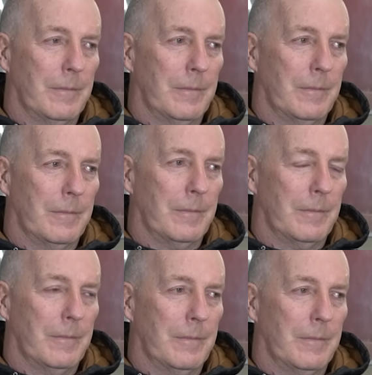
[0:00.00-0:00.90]

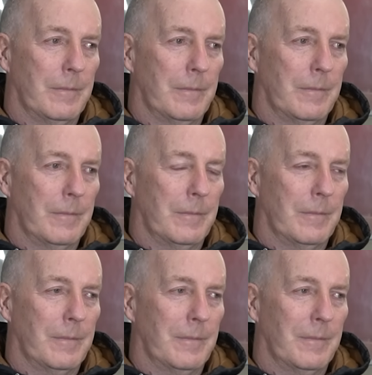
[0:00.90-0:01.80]

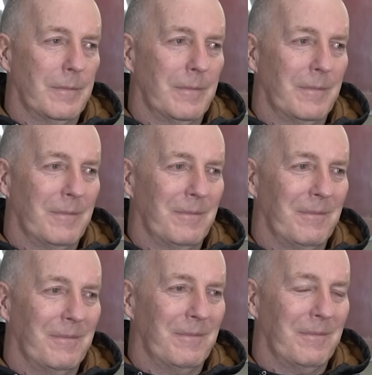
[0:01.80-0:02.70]

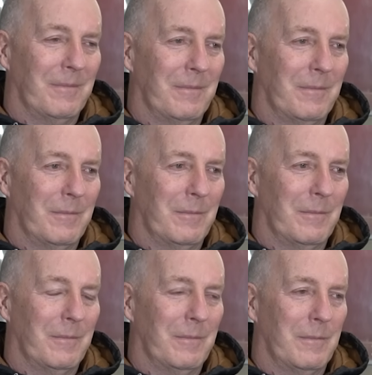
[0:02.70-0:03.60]

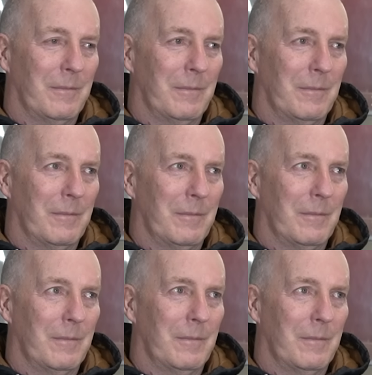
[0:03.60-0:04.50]

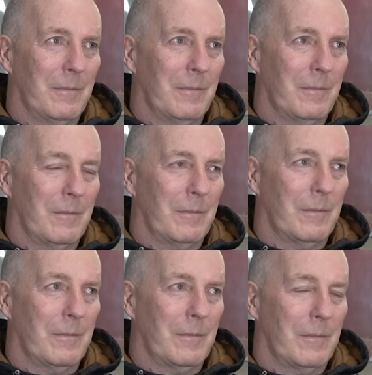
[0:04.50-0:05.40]

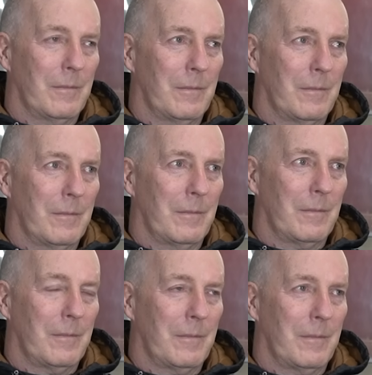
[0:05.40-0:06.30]

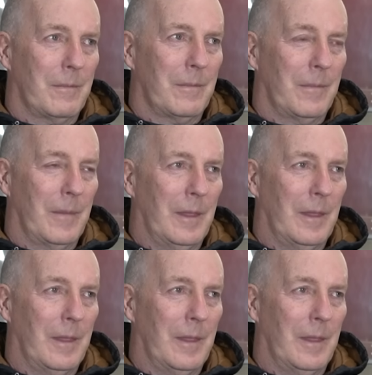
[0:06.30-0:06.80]
(silent)